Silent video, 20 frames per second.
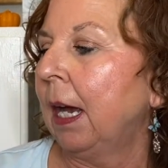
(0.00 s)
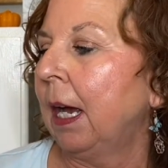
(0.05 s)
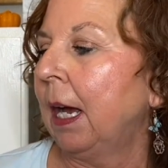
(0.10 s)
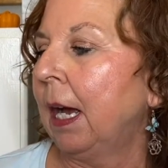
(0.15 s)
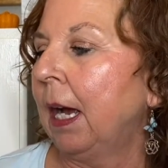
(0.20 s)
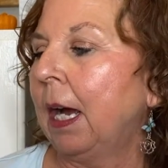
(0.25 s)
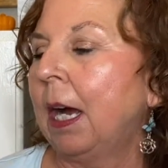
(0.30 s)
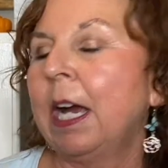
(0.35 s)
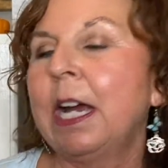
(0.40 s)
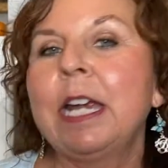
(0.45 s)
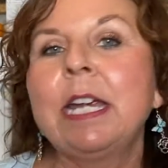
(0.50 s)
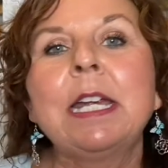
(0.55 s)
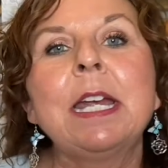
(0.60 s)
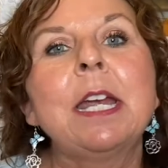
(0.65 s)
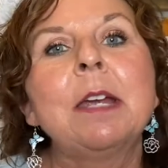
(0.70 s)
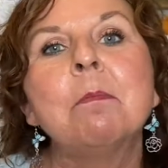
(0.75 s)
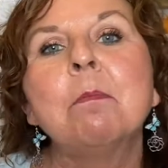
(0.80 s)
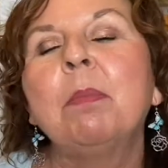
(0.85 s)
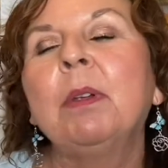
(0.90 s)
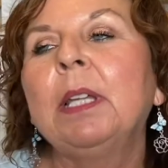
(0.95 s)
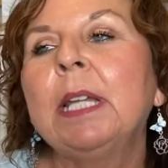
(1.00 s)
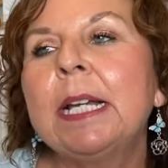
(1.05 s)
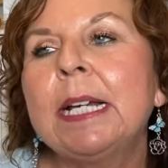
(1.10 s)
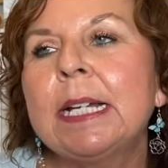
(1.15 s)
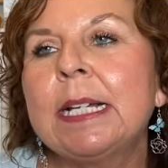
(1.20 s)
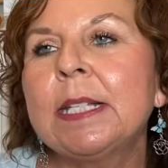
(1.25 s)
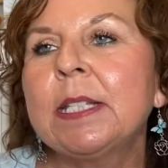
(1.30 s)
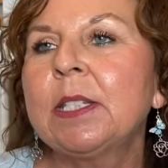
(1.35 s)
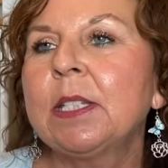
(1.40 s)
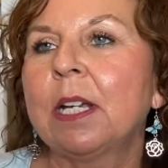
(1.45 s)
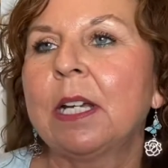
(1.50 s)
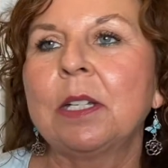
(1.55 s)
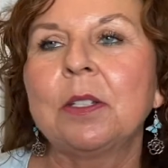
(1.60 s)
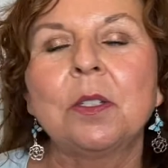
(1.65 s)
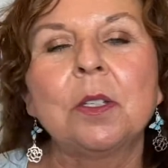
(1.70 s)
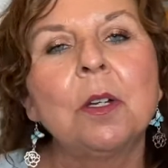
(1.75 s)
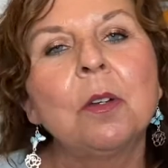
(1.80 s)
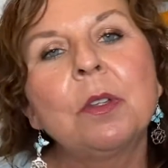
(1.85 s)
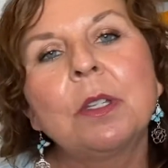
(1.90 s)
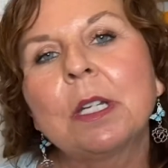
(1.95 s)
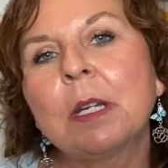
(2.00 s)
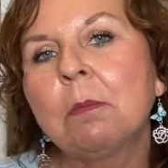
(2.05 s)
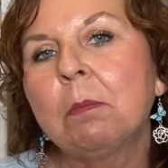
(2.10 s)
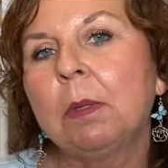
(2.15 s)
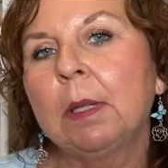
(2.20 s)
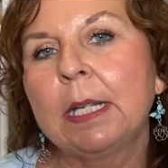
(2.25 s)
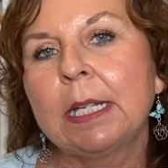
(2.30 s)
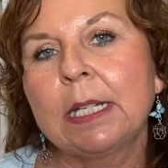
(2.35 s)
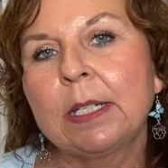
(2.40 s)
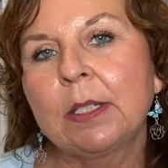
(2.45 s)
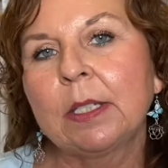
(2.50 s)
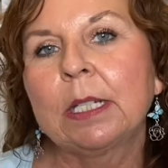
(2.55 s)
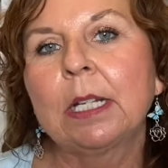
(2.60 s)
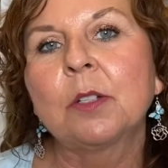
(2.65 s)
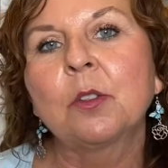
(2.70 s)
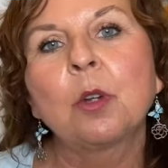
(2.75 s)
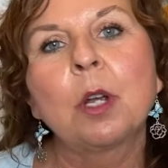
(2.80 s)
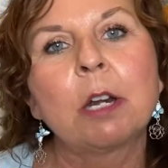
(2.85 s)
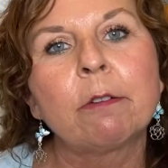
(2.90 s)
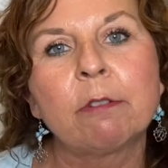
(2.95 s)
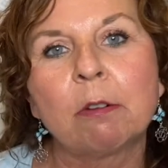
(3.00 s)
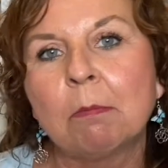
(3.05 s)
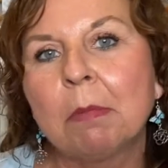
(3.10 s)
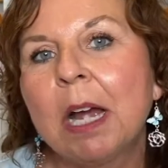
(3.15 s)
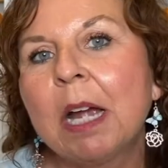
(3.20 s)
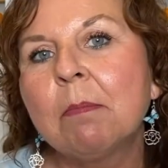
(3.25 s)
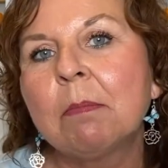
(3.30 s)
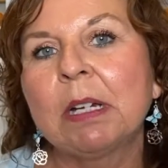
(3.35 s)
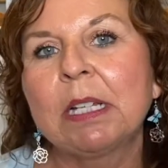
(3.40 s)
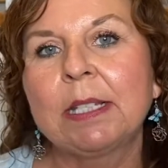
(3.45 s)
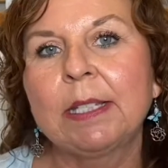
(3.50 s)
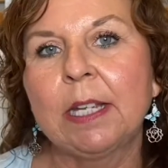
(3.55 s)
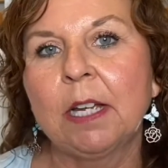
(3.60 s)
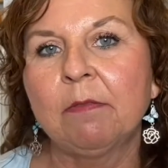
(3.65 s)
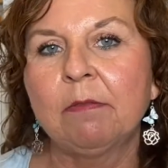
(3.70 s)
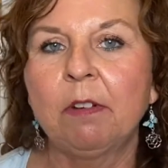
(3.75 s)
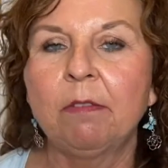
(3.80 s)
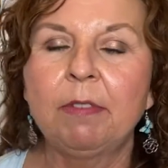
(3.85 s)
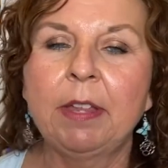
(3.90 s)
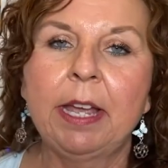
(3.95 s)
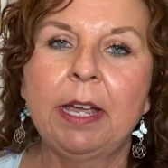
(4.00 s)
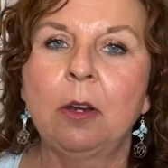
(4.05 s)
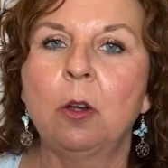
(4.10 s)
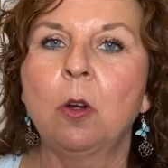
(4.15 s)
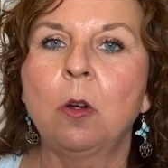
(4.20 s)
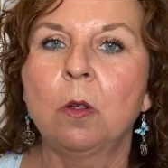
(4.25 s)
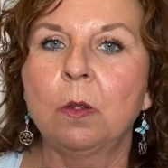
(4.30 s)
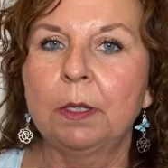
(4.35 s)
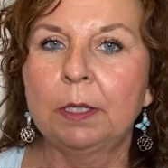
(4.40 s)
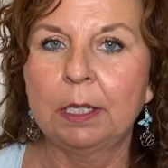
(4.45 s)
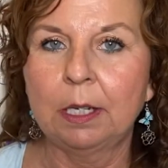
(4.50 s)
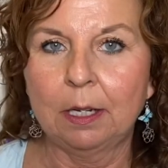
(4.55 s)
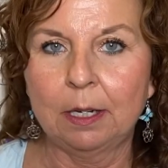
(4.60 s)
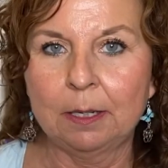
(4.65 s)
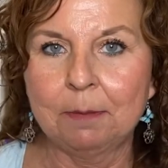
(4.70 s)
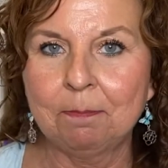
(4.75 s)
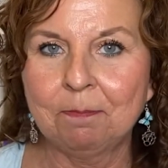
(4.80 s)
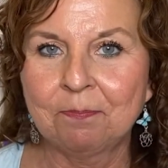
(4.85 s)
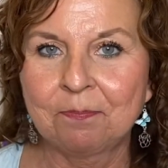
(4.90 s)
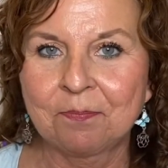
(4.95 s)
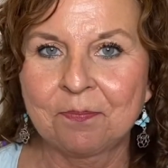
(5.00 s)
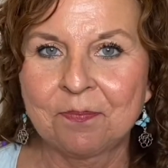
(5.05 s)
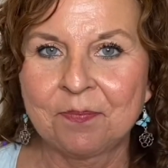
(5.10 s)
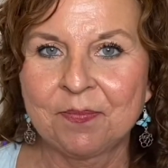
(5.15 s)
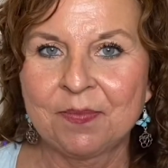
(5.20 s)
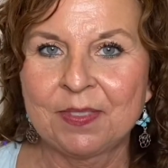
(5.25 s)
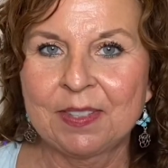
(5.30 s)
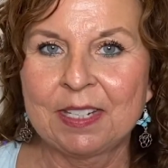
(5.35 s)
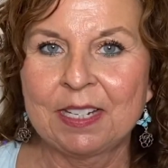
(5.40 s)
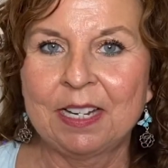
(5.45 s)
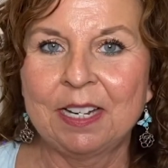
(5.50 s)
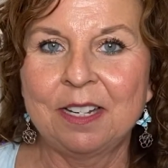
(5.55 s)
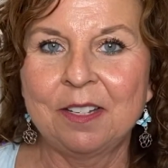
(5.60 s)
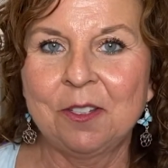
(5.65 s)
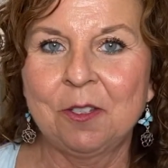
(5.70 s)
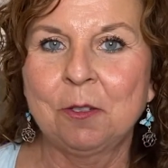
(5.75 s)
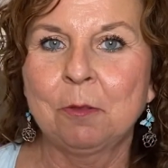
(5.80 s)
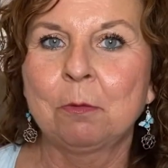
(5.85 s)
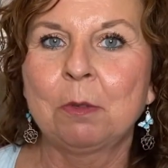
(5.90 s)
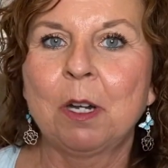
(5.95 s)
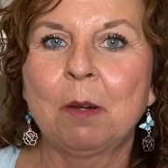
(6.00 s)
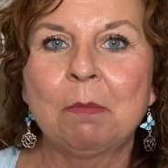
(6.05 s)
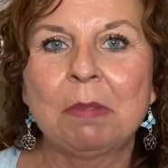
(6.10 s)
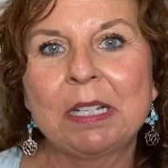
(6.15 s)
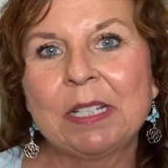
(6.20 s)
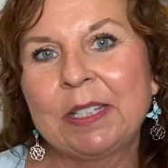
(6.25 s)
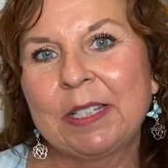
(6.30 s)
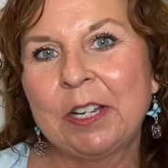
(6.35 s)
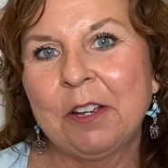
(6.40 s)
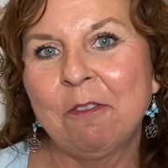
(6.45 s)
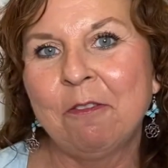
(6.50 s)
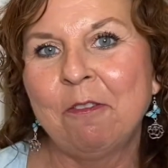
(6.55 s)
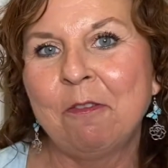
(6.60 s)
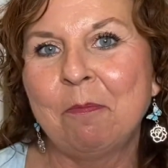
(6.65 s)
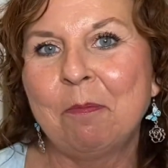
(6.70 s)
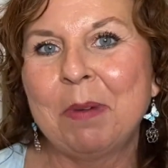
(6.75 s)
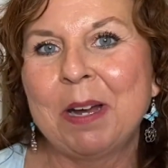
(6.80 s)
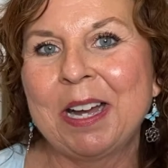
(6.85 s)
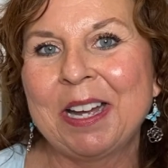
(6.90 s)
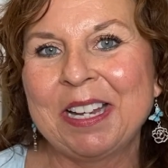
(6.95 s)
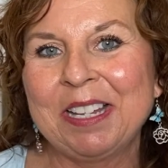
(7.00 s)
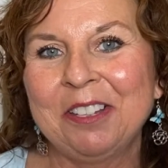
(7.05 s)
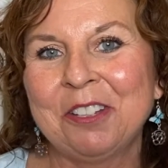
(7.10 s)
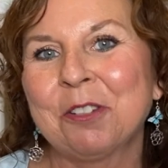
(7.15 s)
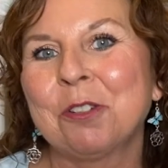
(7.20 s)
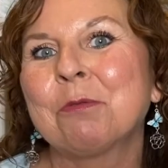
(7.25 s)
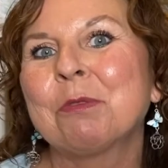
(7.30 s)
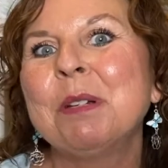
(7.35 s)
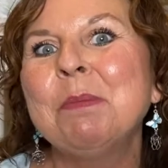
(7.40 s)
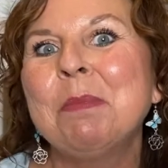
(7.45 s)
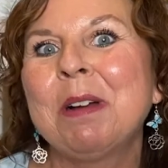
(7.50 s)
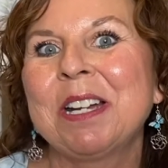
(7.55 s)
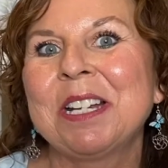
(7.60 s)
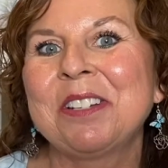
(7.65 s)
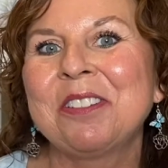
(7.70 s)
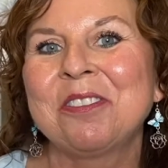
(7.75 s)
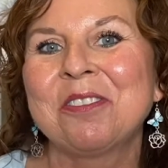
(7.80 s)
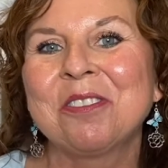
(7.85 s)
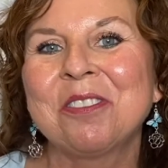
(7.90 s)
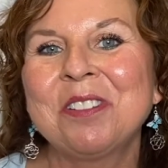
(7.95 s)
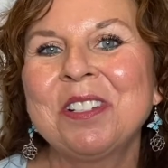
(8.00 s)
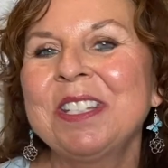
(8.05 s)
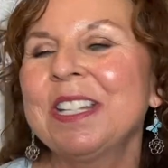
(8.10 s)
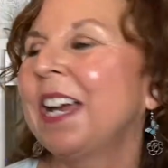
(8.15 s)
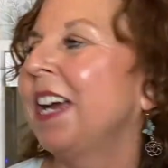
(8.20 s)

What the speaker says: I am blessed. I know that I'm blessed, and I try to remind myself of that all the time. I surround myself by little reminders.